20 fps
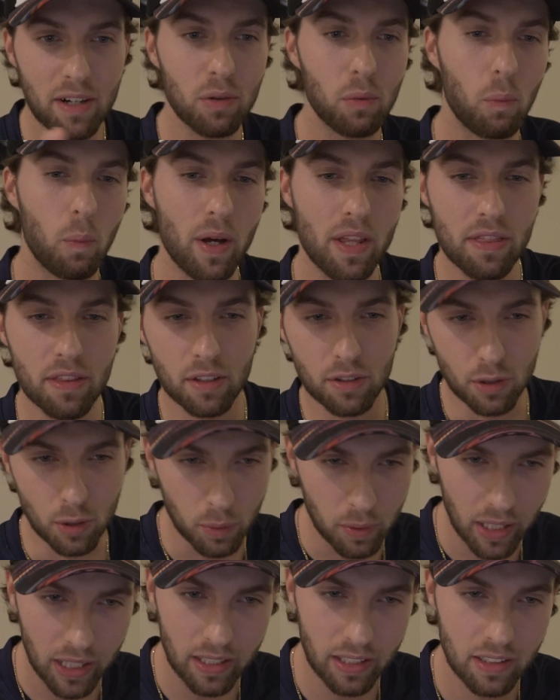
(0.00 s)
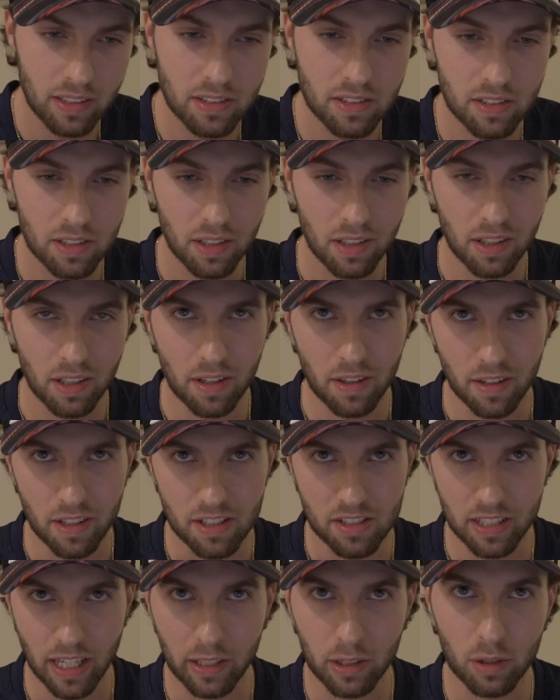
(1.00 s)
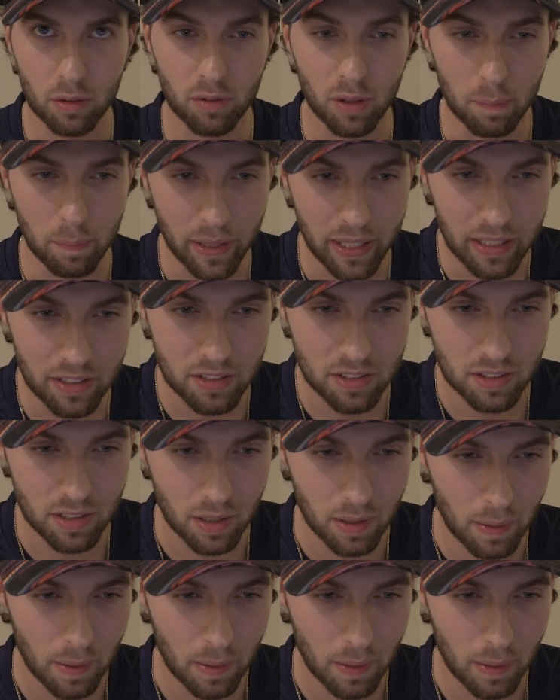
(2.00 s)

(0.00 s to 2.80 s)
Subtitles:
when the due date is, the cycle repeats.